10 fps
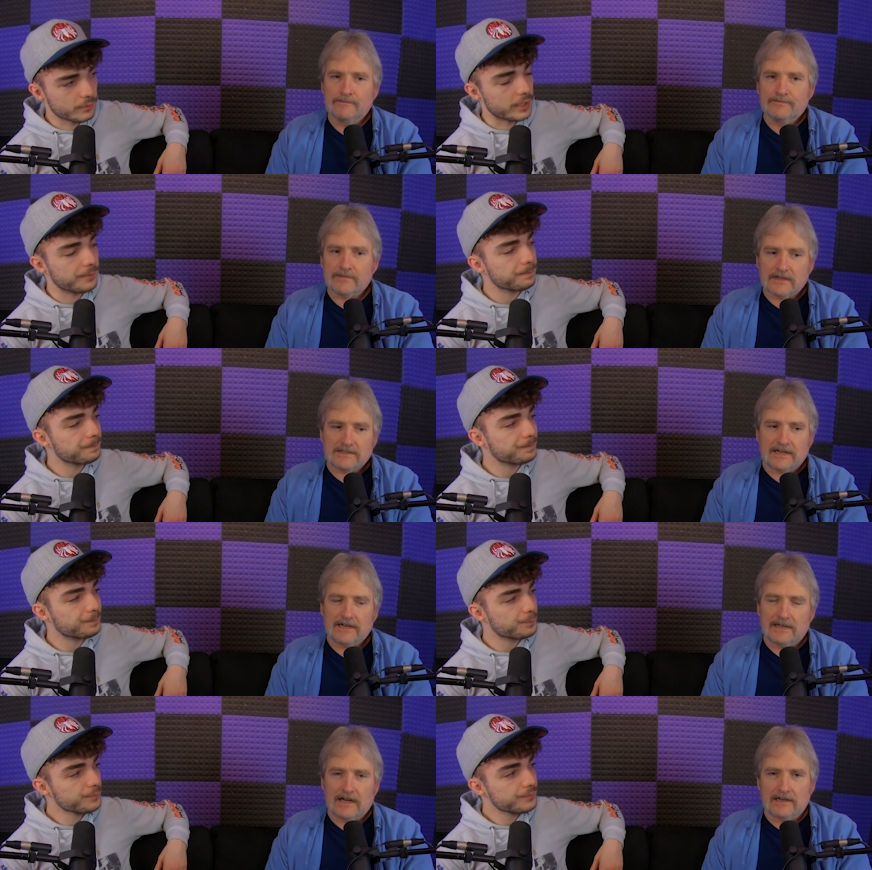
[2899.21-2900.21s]
Speaker 1: Right.
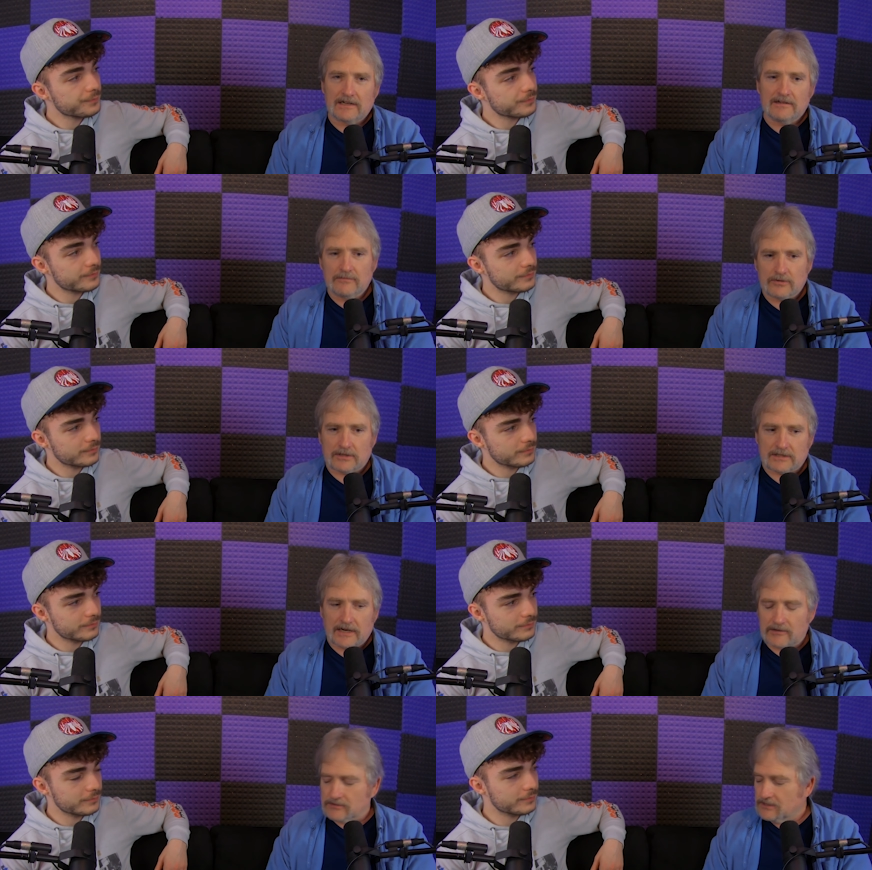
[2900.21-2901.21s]
Setting in on the, with the
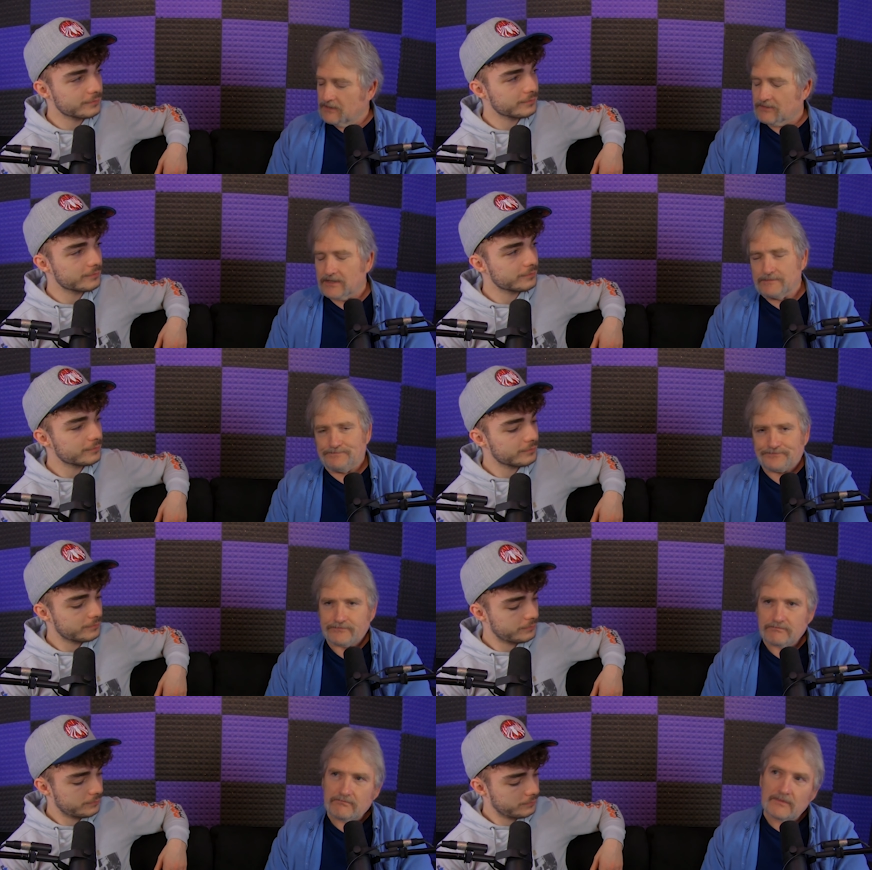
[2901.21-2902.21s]
tires and everything
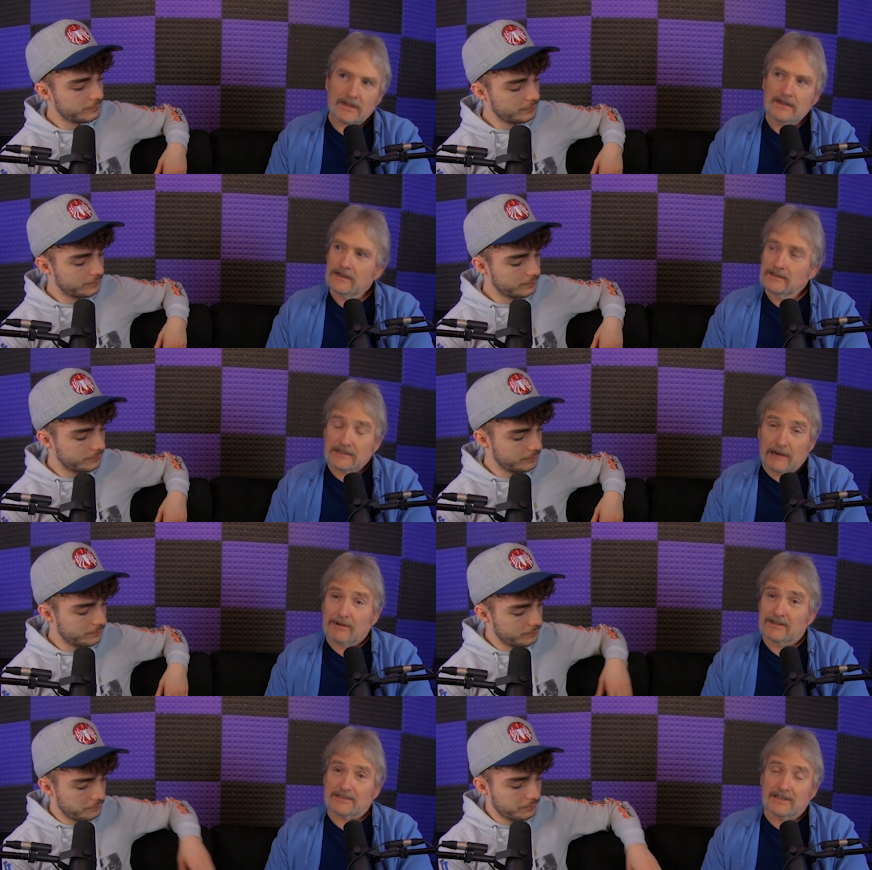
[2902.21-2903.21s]
time
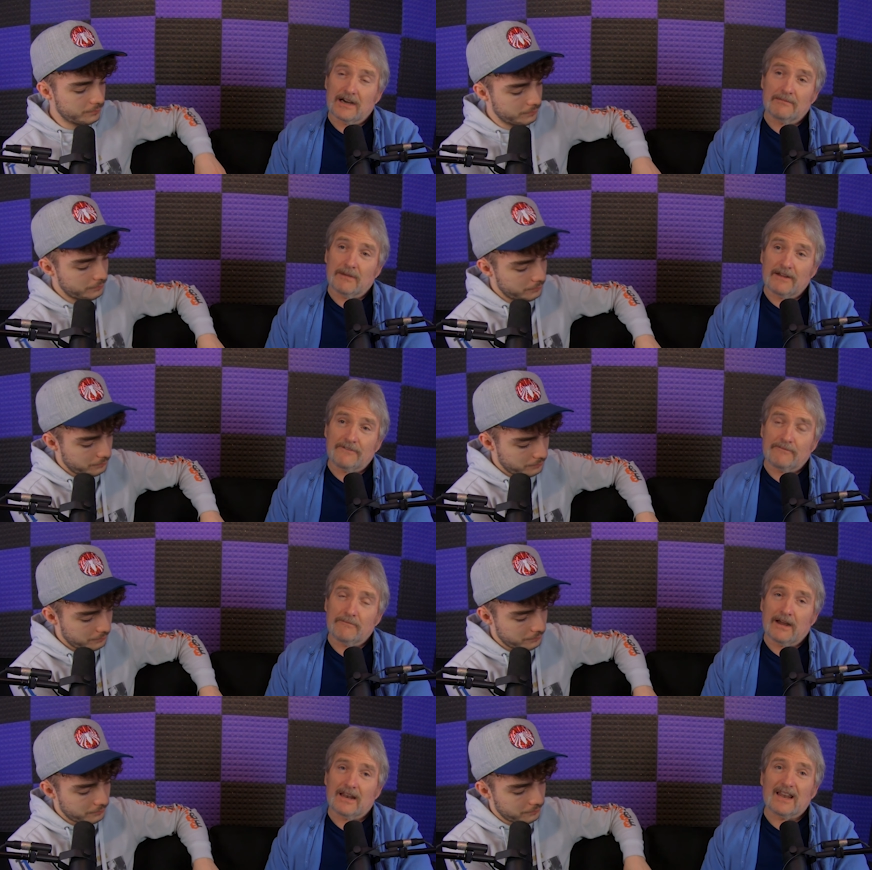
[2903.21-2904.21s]
I was done, my
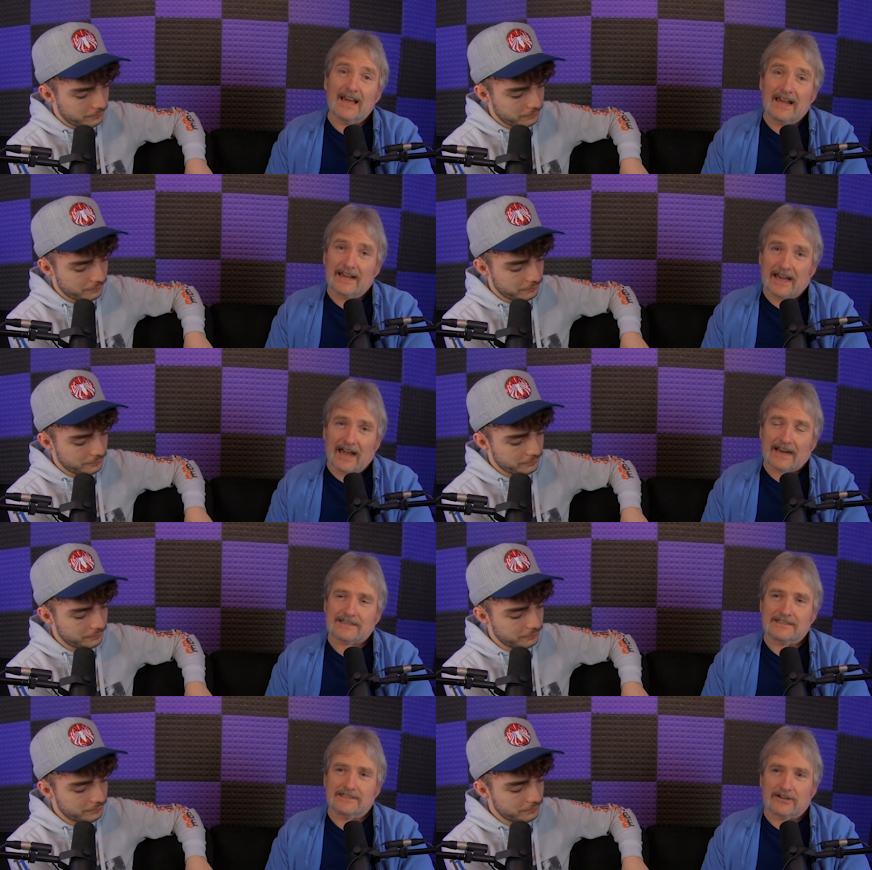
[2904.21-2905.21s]
my leg
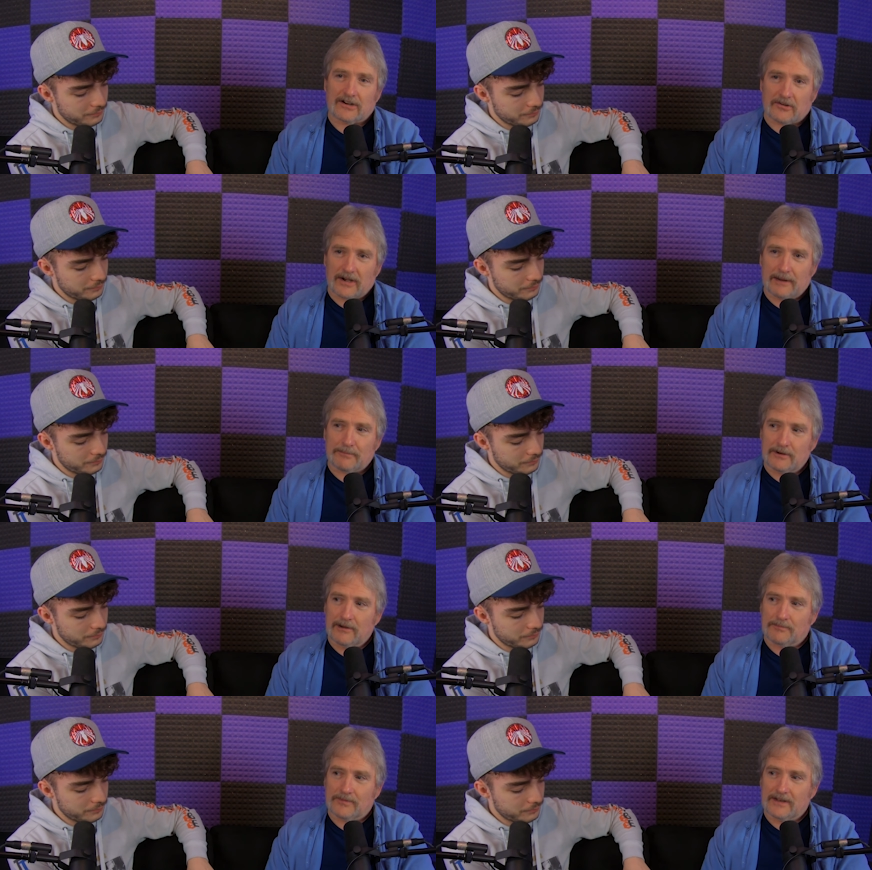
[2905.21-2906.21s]
actually start cramping
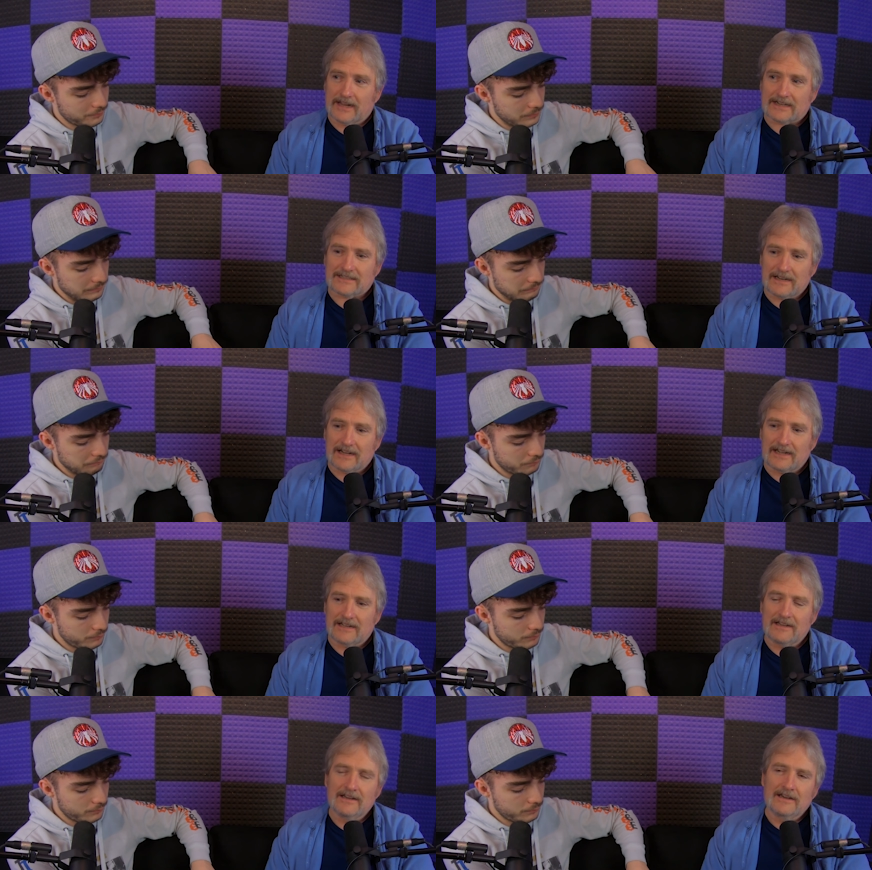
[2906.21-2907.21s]
up the next night,